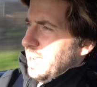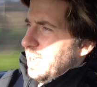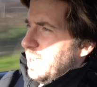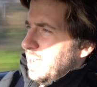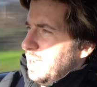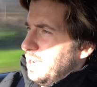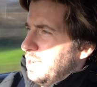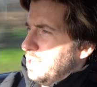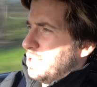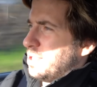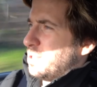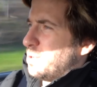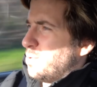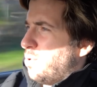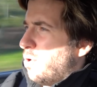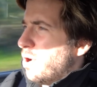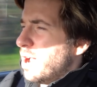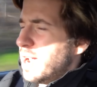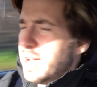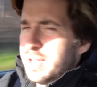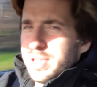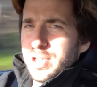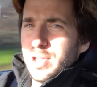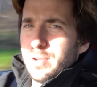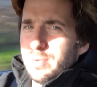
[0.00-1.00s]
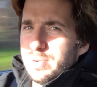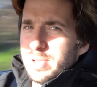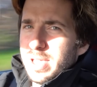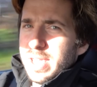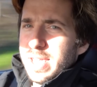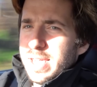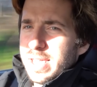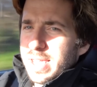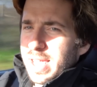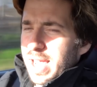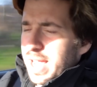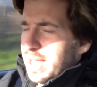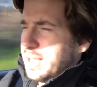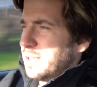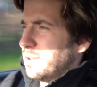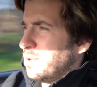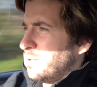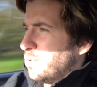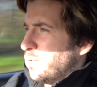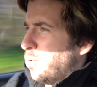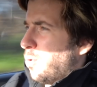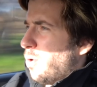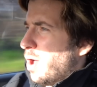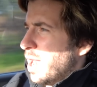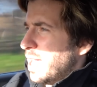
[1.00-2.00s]
is quite a unique and
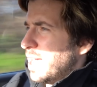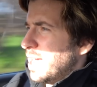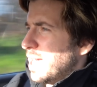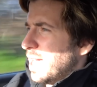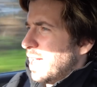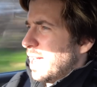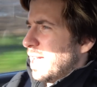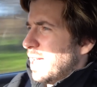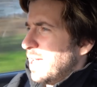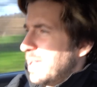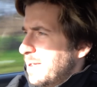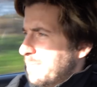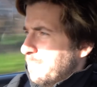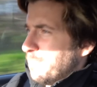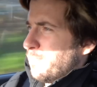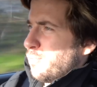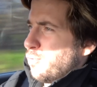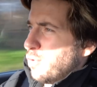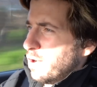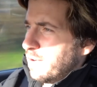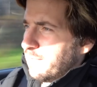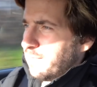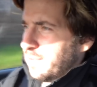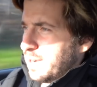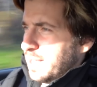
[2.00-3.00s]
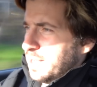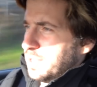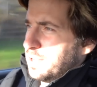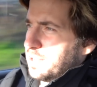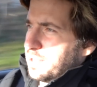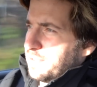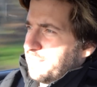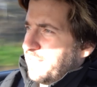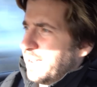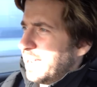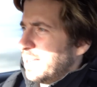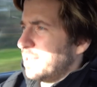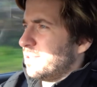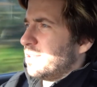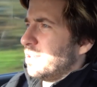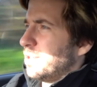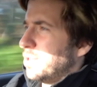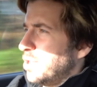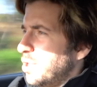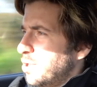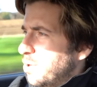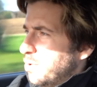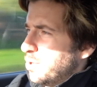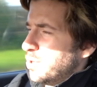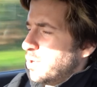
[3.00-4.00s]
quite a privileged thing to
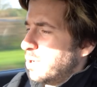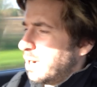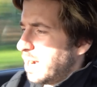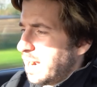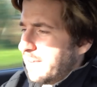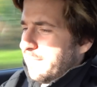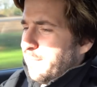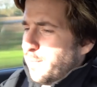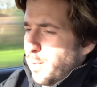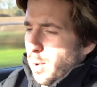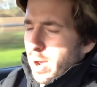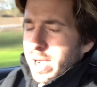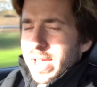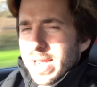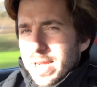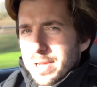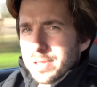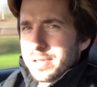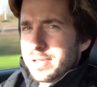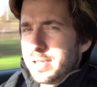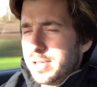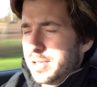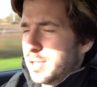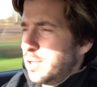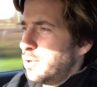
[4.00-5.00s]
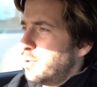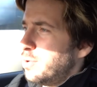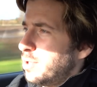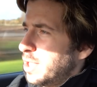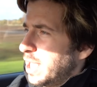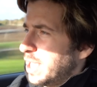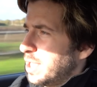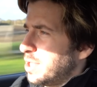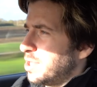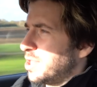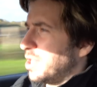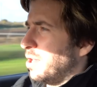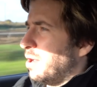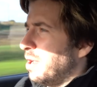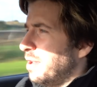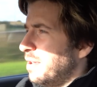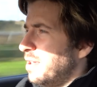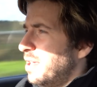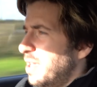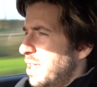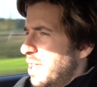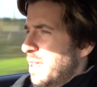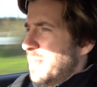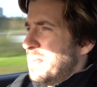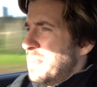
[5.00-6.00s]
do. Not everyone gets to do this, so
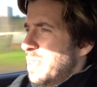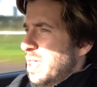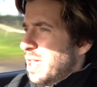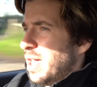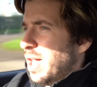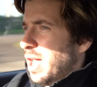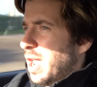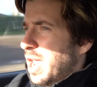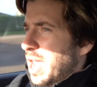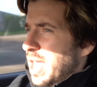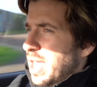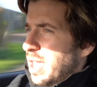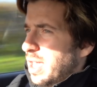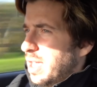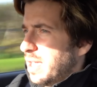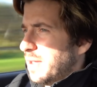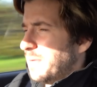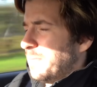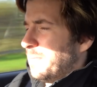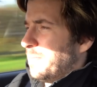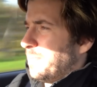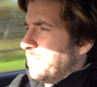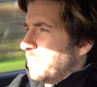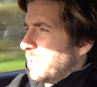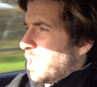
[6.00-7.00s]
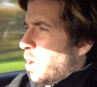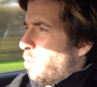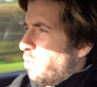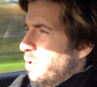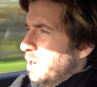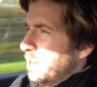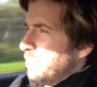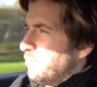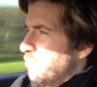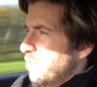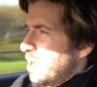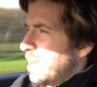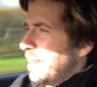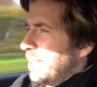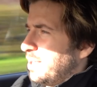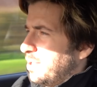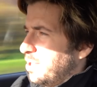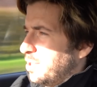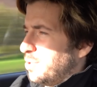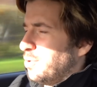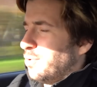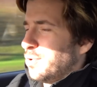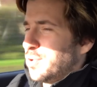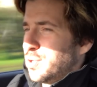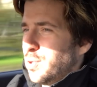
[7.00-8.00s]
I wanted really
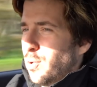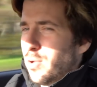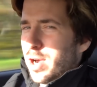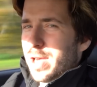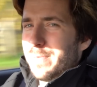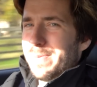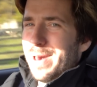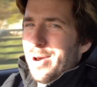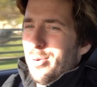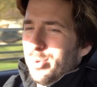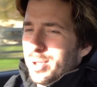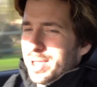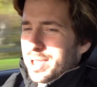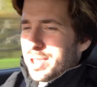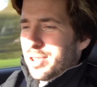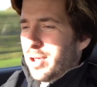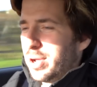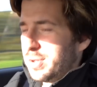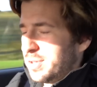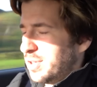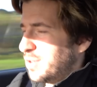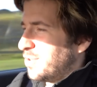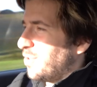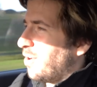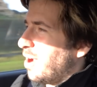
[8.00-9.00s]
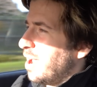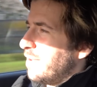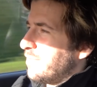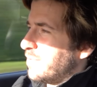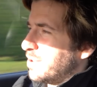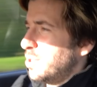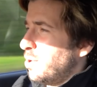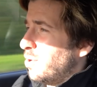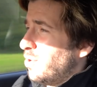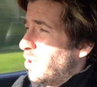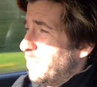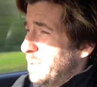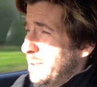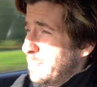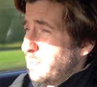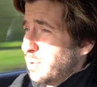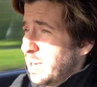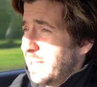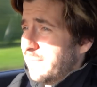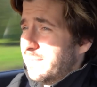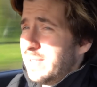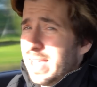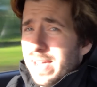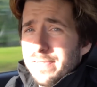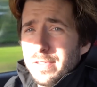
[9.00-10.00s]
to sort of talk about what it's like to drive, because not a lot of
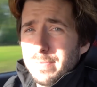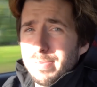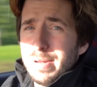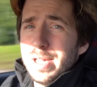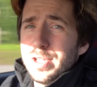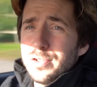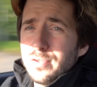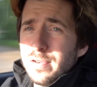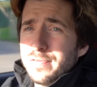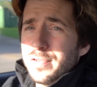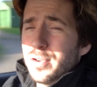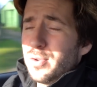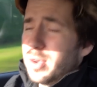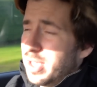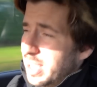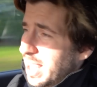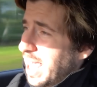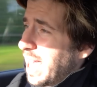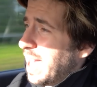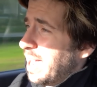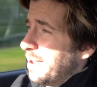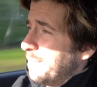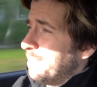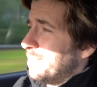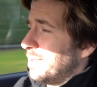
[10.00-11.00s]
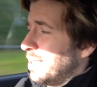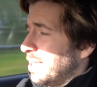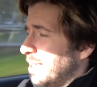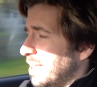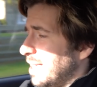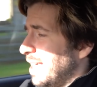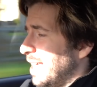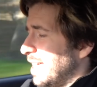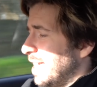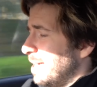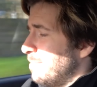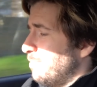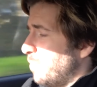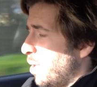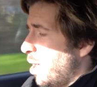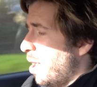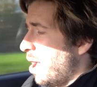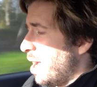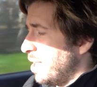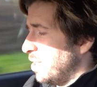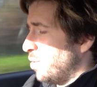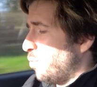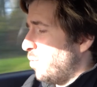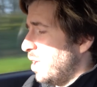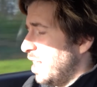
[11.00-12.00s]
people even have the pleasure of doing that, getting in
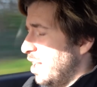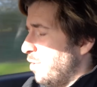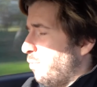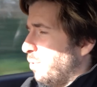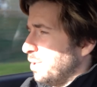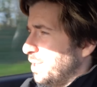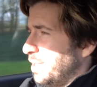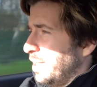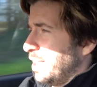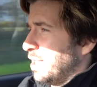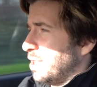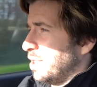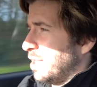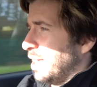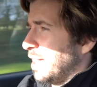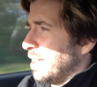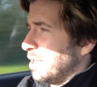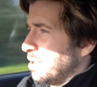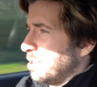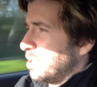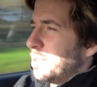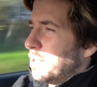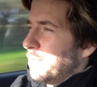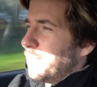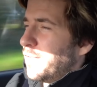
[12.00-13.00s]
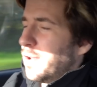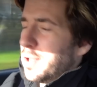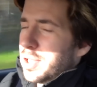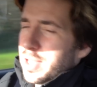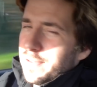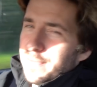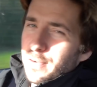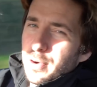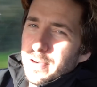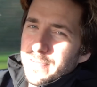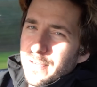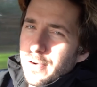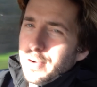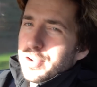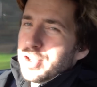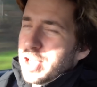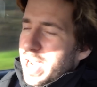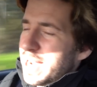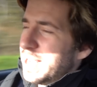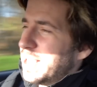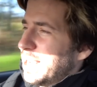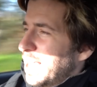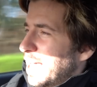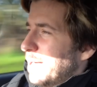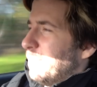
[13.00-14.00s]
behind the wheel of one of these things. So first of all, if you're a
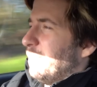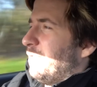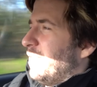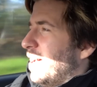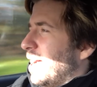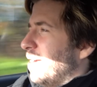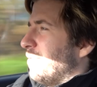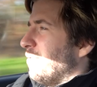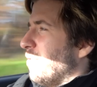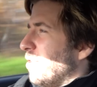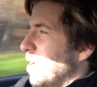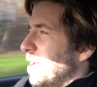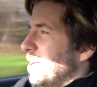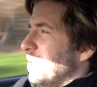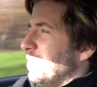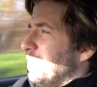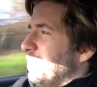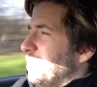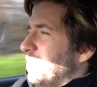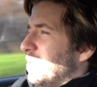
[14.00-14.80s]
JDM fan, right,